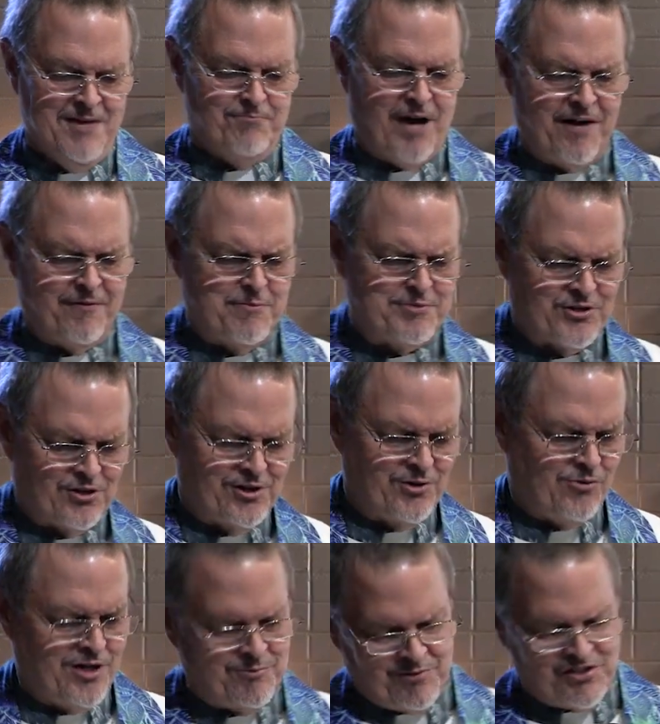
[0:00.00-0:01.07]
Proverbs
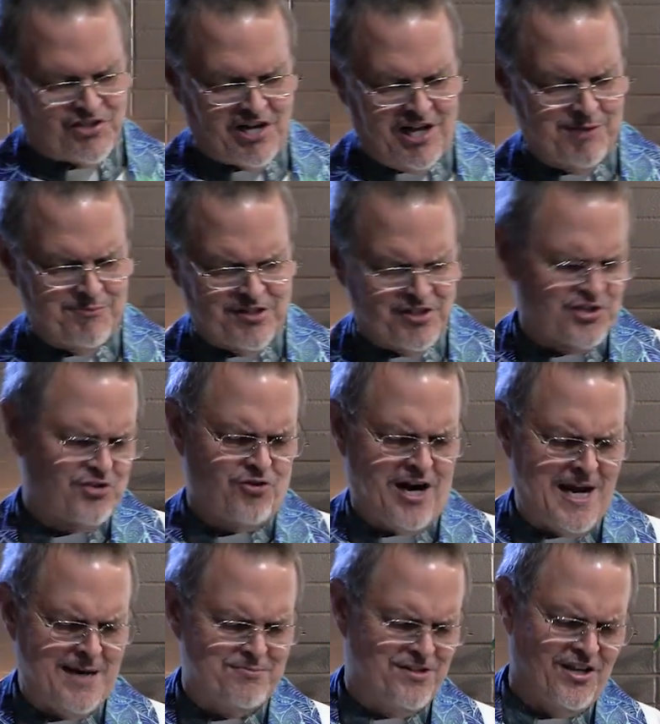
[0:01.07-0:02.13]
31, when Solomon
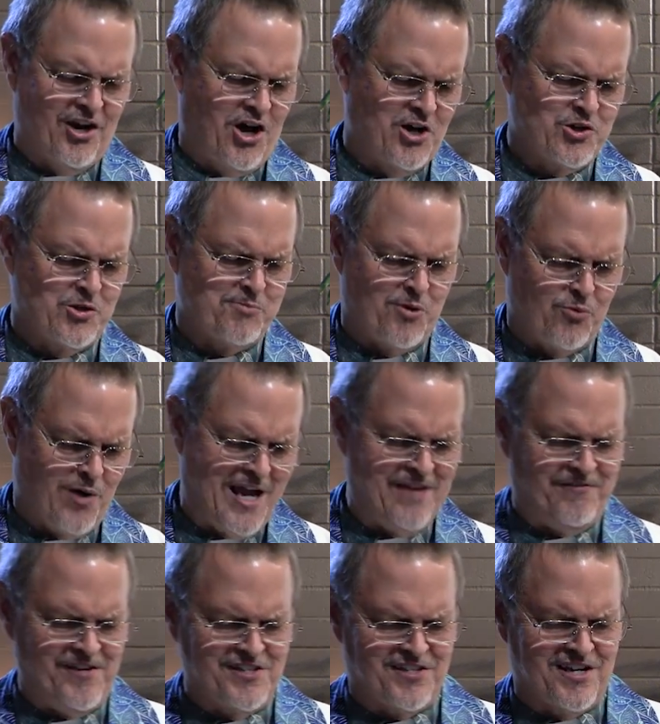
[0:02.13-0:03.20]
describes the honorable
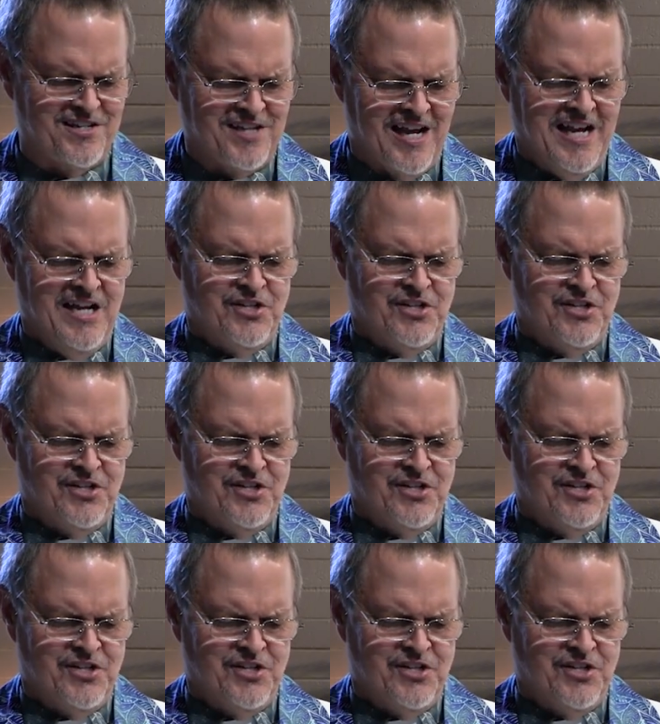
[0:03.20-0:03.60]
wife, he says,